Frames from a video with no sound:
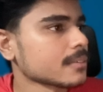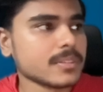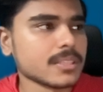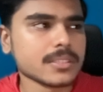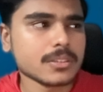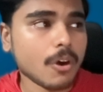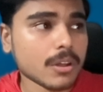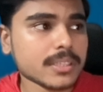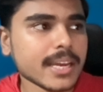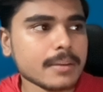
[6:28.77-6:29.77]
This
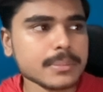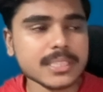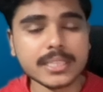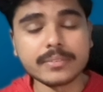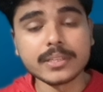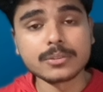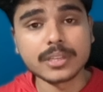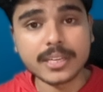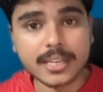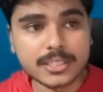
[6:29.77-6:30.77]
auth can be saved into the
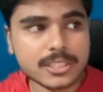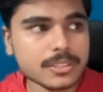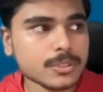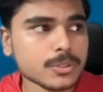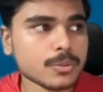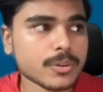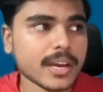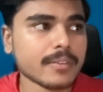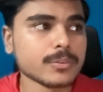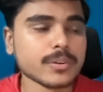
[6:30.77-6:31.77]
credentials, so you don't
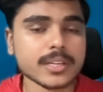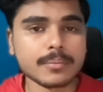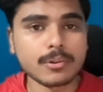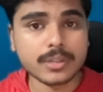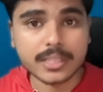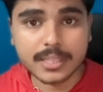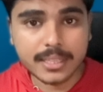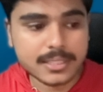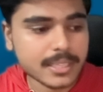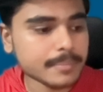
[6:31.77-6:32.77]
have to worry about it
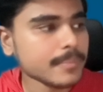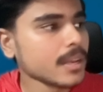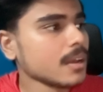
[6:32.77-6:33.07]
next time.